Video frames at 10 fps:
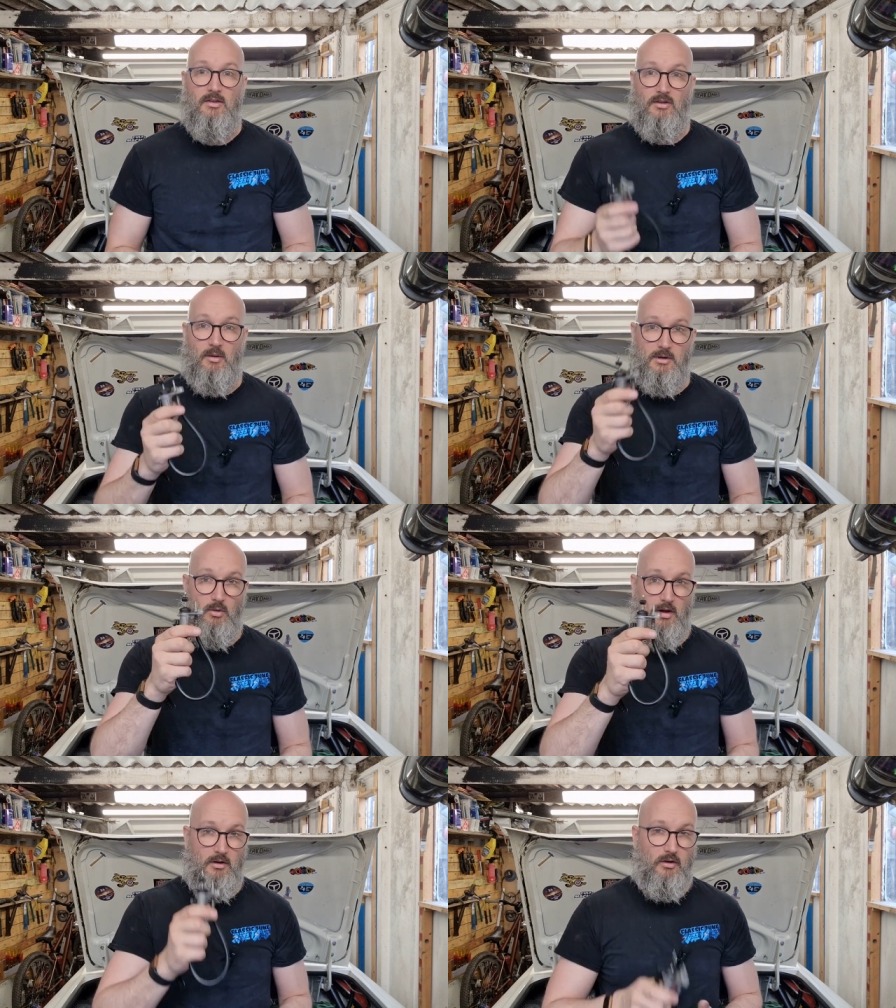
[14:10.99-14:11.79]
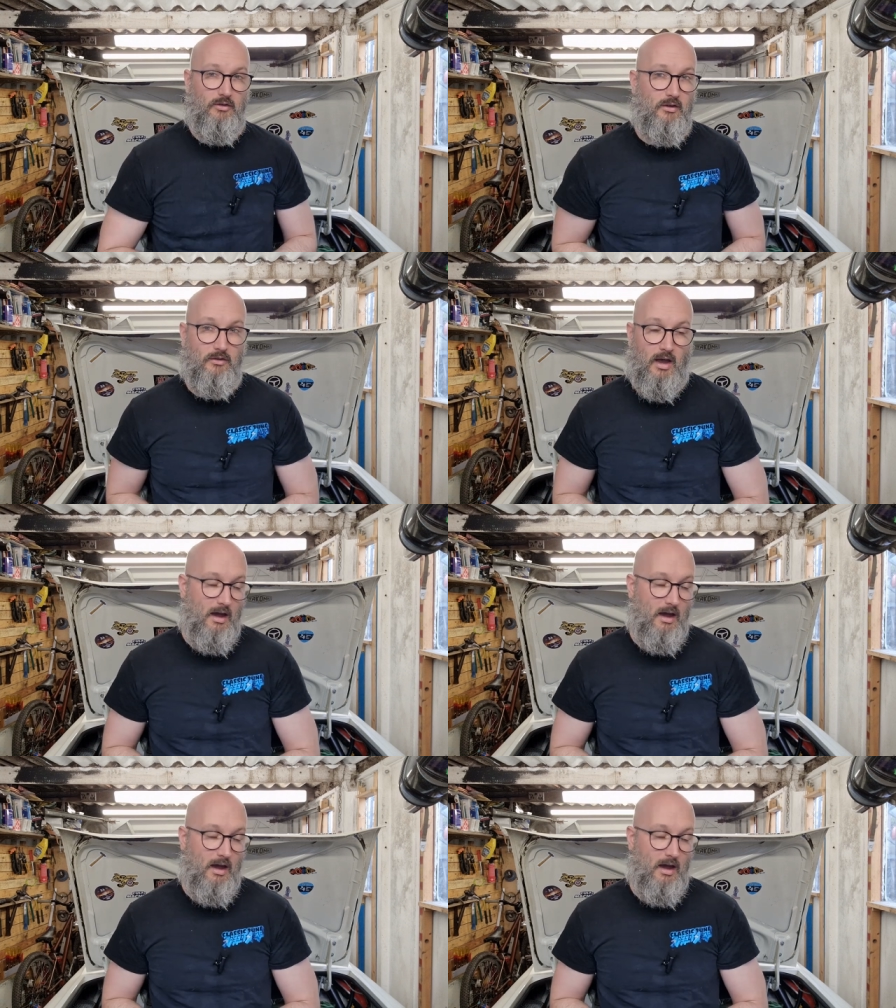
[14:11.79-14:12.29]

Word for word: So that'd be quite a nice thing to